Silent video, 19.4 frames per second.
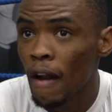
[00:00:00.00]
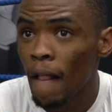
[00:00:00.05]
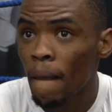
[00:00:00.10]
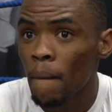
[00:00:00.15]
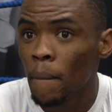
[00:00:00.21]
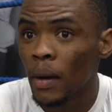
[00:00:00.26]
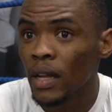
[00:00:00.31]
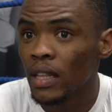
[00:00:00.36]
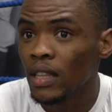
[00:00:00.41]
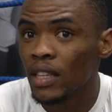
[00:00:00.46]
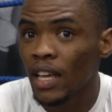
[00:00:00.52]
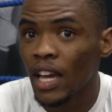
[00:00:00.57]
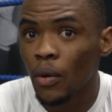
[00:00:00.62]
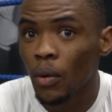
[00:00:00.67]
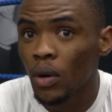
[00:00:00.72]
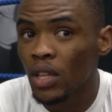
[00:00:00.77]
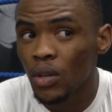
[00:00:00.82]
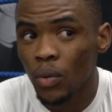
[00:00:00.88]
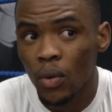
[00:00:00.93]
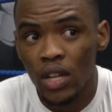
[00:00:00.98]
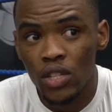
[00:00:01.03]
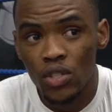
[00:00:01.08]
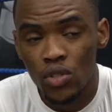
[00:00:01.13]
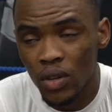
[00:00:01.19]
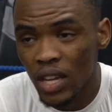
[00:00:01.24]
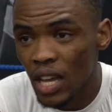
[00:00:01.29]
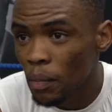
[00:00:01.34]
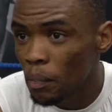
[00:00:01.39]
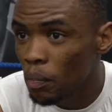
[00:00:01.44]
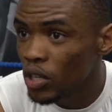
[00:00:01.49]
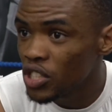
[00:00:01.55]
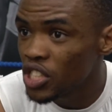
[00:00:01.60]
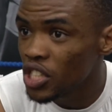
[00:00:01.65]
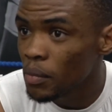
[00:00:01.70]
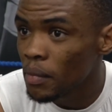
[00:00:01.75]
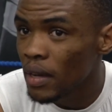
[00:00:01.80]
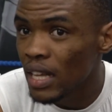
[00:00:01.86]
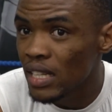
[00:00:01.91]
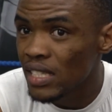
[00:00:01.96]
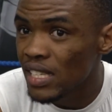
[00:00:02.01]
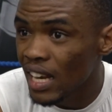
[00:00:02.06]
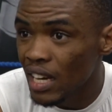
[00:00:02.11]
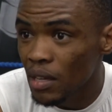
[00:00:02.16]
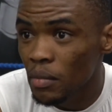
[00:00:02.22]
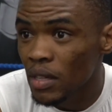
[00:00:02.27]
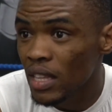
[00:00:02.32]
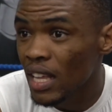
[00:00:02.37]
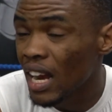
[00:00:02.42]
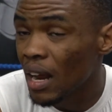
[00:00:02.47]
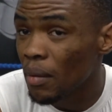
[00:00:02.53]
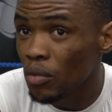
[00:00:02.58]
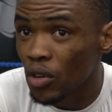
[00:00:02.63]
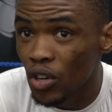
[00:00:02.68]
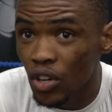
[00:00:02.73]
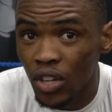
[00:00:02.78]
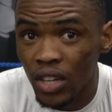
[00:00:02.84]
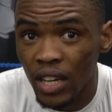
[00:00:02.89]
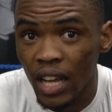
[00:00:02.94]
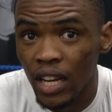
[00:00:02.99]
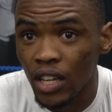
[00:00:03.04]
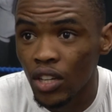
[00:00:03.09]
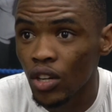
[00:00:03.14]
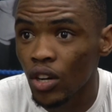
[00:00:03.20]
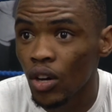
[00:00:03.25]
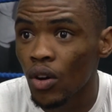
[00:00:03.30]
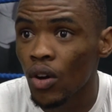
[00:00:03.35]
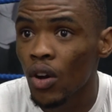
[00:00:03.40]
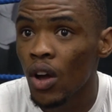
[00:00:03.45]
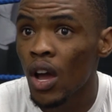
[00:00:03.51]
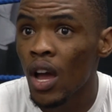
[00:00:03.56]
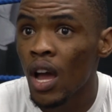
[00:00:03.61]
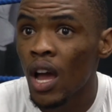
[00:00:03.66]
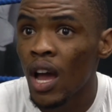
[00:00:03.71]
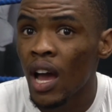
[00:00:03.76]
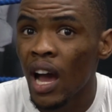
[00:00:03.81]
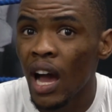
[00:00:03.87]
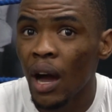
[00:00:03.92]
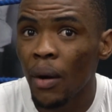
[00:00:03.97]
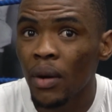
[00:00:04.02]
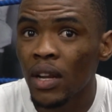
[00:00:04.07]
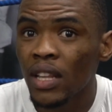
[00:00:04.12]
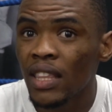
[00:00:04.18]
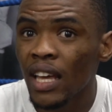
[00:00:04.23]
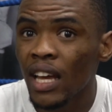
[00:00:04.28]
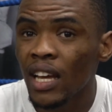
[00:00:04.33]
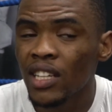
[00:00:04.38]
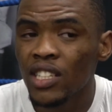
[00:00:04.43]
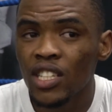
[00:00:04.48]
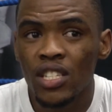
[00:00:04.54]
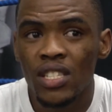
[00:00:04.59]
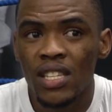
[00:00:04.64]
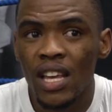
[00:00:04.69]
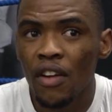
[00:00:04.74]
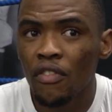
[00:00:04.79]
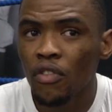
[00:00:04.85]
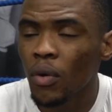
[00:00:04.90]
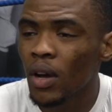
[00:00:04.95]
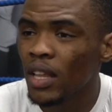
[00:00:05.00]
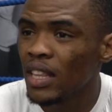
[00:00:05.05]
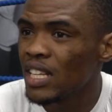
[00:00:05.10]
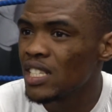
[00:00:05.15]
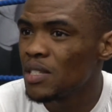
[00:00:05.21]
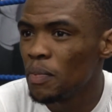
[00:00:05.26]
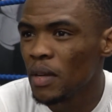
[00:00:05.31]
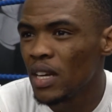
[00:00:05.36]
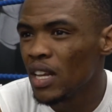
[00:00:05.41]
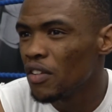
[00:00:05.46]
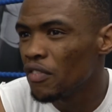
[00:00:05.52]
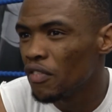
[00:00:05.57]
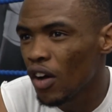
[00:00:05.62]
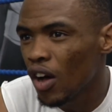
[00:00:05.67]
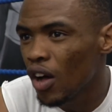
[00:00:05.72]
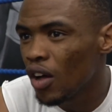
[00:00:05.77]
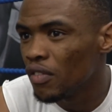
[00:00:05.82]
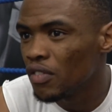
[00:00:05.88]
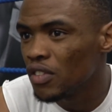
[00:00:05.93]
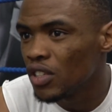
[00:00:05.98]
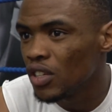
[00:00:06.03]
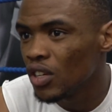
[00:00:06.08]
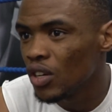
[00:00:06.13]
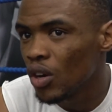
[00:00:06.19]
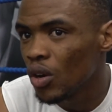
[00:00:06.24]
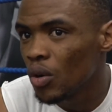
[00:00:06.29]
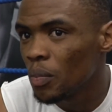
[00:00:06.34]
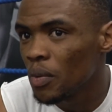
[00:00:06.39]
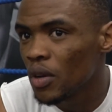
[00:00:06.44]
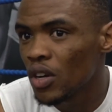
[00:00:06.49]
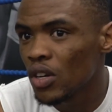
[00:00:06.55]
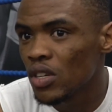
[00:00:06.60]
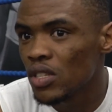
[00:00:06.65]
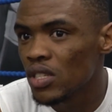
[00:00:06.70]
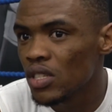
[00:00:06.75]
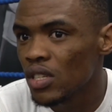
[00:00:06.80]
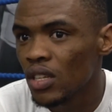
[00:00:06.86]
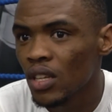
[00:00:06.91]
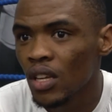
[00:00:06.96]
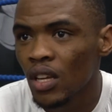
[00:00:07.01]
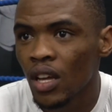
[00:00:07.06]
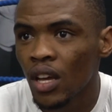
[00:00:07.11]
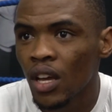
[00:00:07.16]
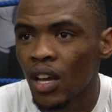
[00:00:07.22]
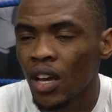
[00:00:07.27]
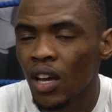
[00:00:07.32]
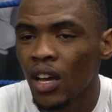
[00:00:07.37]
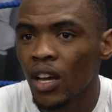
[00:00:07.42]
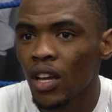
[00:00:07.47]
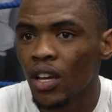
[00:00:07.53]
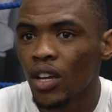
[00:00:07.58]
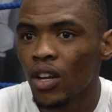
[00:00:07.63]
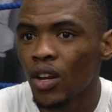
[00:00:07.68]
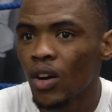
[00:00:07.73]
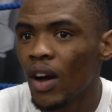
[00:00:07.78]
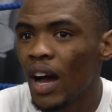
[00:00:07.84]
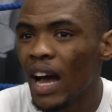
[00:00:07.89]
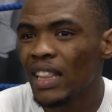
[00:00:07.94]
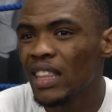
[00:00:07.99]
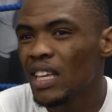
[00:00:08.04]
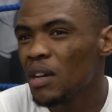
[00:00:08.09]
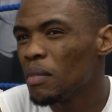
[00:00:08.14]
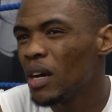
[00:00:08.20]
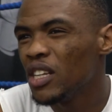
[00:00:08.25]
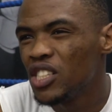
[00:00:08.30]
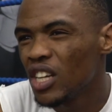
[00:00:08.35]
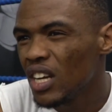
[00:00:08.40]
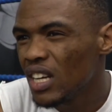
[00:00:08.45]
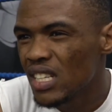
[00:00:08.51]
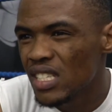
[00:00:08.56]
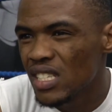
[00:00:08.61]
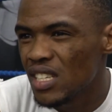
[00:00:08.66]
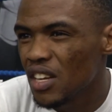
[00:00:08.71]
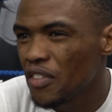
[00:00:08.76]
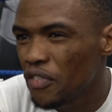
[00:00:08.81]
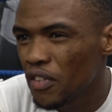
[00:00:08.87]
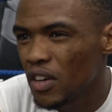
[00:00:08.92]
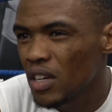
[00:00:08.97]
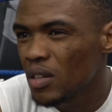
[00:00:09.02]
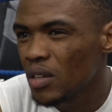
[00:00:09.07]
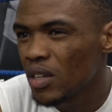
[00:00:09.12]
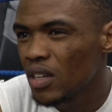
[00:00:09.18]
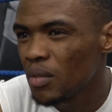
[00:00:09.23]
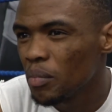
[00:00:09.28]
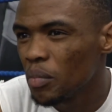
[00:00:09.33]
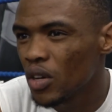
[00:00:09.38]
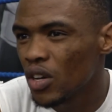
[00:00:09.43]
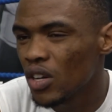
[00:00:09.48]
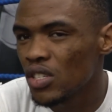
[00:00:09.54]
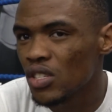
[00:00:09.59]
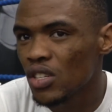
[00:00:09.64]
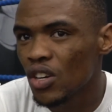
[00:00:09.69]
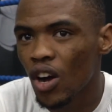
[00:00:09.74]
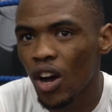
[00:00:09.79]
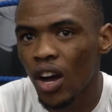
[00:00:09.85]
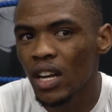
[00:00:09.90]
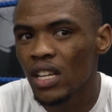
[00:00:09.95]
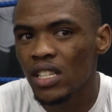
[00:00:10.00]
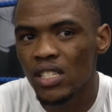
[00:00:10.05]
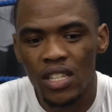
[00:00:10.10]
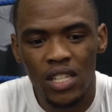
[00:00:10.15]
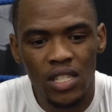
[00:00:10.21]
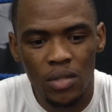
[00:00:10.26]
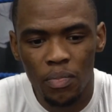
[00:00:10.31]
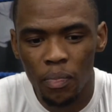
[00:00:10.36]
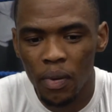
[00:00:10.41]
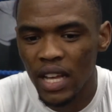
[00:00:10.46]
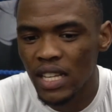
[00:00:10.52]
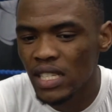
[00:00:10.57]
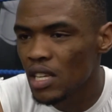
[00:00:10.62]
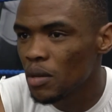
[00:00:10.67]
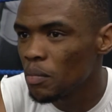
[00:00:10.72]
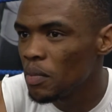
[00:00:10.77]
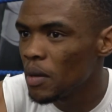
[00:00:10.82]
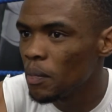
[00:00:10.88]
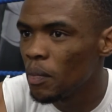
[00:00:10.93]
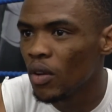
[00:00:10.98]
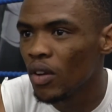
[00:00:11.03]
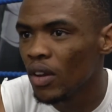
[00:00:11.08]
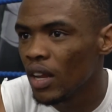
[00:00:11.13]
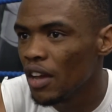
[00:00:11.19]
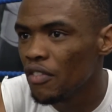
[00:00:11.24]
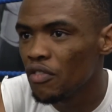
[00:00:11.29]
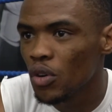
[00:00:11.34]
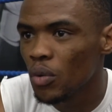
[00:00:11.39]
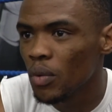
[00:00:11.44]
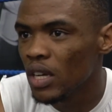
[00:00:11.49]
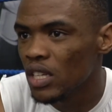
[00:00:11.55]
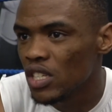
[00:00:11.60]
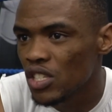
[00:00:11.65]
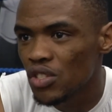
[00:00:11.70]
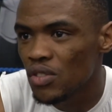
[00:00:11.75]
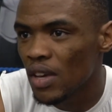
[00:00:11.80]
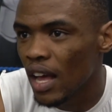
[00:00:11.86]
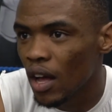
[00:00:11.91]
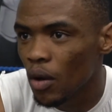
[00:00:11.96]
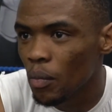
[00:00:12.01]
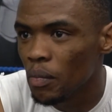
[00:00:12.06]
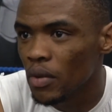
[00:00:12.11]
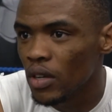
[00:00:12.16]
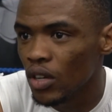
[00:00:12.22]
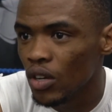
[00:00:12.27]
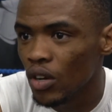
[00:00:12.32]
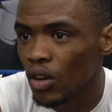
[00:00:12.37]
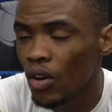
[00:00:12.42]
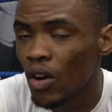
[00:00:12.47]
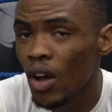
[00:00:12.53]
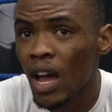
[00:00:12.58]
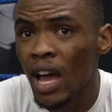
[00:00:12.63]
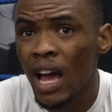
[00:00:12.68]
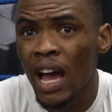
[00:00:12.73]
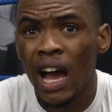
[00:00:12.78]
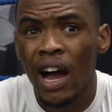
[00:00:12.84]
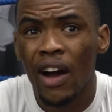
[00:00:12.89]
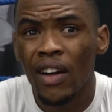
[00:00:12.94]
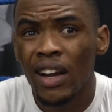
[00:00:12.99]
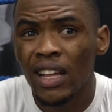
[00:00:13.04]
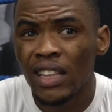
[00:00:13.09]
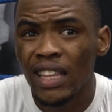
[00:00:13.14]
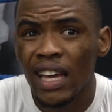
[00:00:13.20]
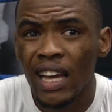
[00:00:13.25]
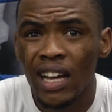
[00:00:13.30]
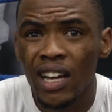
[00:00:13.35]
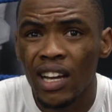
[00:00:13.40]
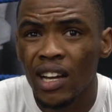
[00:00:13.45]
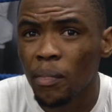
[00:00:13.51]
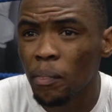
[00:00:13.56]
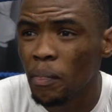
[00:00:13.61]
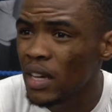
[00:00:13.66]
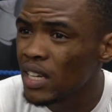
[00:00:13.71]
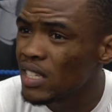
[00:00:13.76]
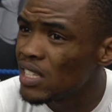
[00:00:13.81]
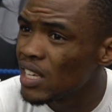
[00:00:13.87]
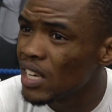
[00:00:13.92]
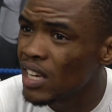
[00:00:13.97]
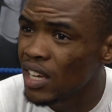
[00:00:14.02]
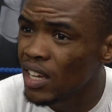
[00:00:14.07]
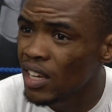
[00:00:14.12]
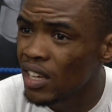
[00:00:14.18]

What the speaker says: But they were the ones who kept pushing me and telling me that I'm good, and you know, I want to thank just everyone that's been involved, you know, because, you know, I think my journey is different because God is just placing people everywhere just to help me, you know. I want to thank Big T,